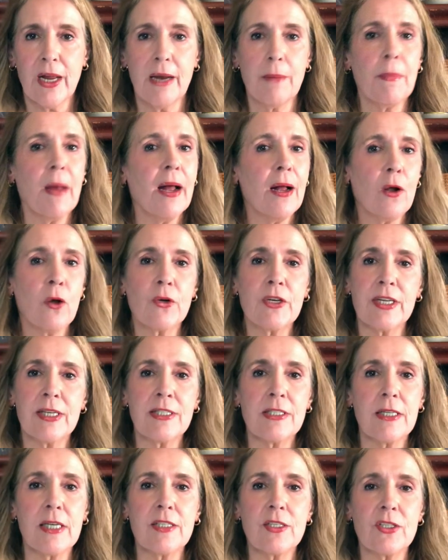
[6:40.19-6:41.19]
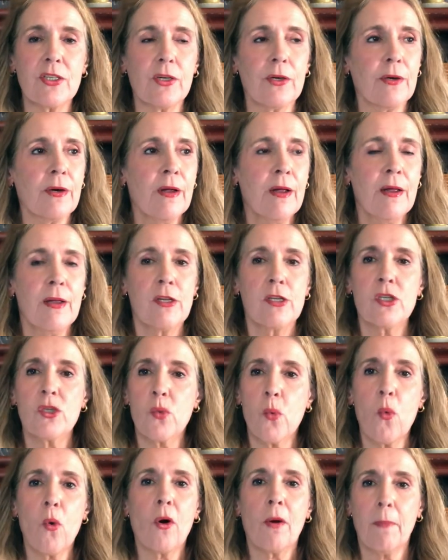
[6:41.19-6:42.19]
and my oldest sister
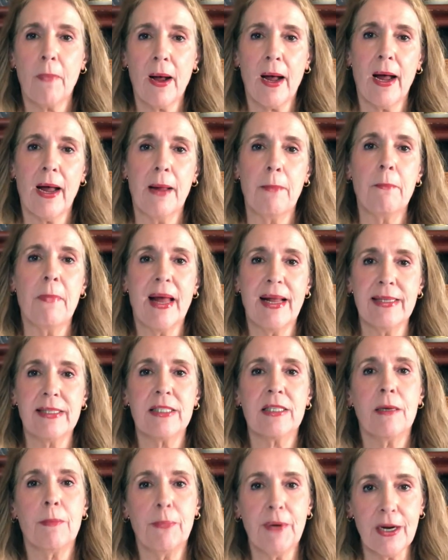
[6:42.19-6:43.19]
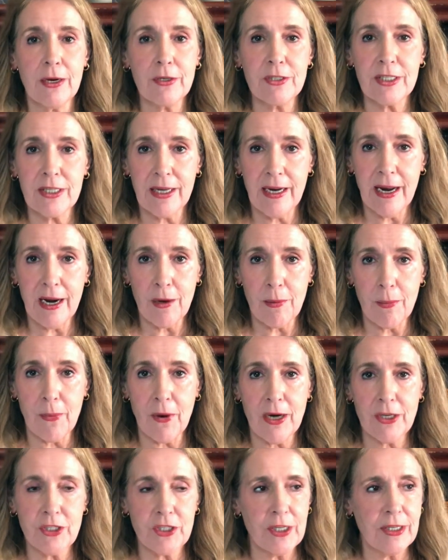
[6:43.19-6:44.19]
swore by Mason Pearson hair
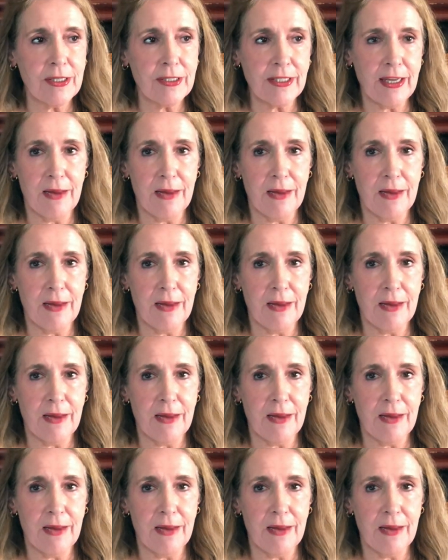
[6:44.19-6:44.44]
brushes,